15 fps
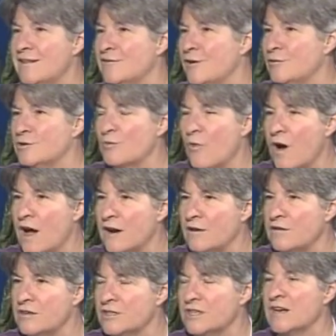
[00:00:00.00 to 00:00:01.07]
those
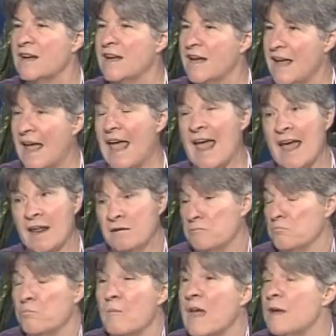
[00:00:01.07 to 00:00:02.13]
waters and
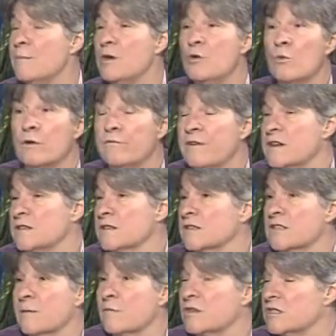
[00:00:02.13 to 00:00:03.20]
maybe who are facing
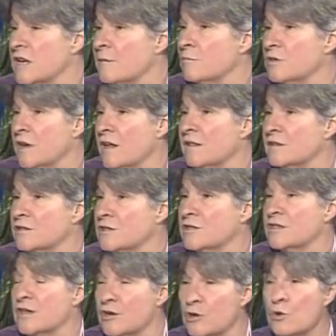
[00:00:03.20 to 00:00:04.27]
some of the same challenges
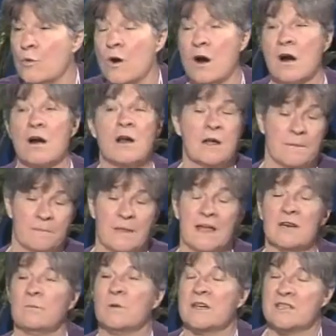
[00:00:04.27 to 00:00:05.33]
that you are, and
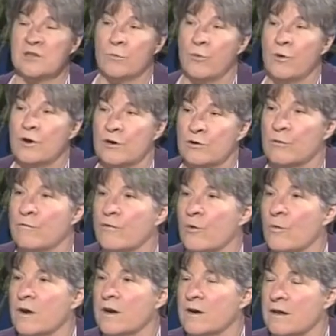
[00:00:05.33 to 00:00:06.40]
to be a support for
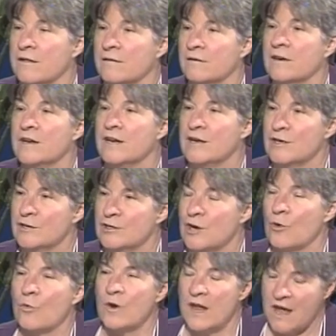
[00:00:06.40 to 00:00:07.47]
one another. So
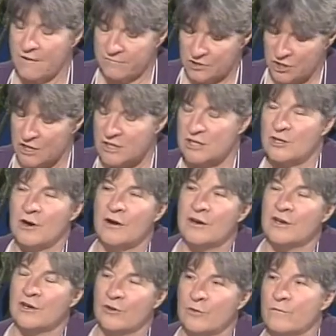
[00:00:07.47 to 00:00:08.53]
we have just
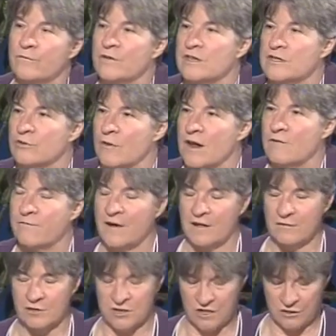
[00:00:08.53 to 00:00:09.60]
started a group for these
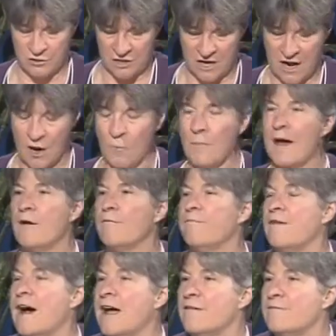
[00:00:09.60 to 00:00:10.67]
grandfathers. There's now about
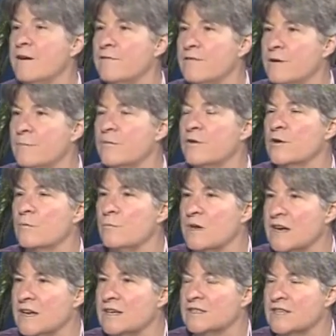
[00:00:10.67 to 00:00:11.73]
5 of them that are
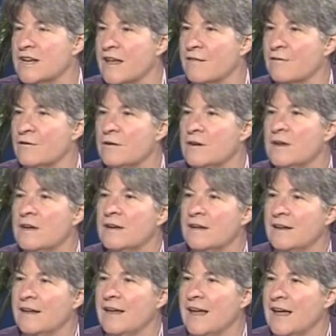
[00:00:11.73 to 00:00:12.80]
meeting together.
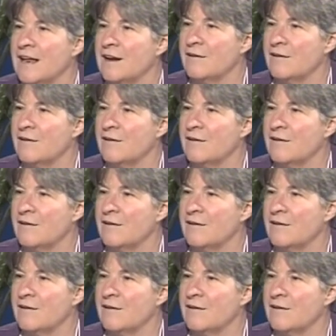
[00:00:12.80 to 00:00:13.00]
And